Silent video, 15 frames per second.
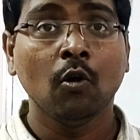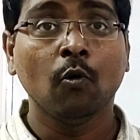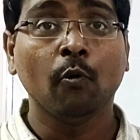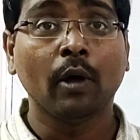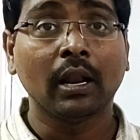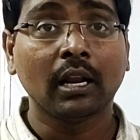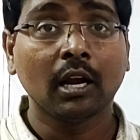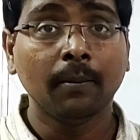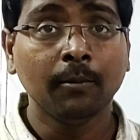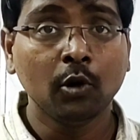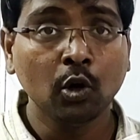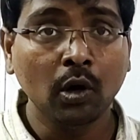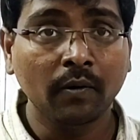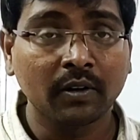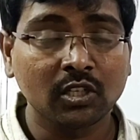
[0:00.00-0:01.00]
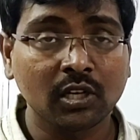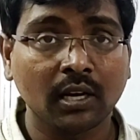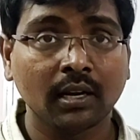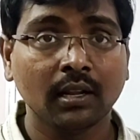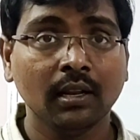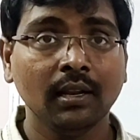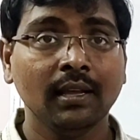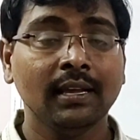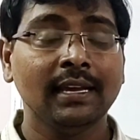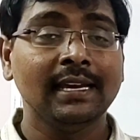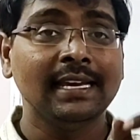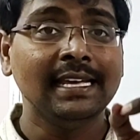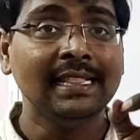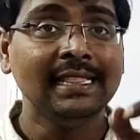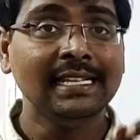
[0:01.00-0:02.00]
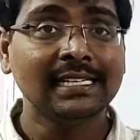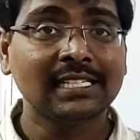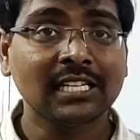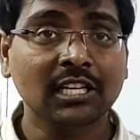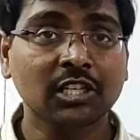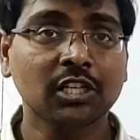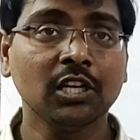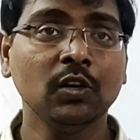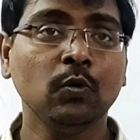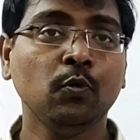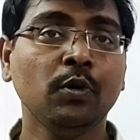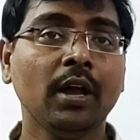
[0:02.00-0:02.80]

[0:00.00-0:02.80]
Welcome to our channel. In this session,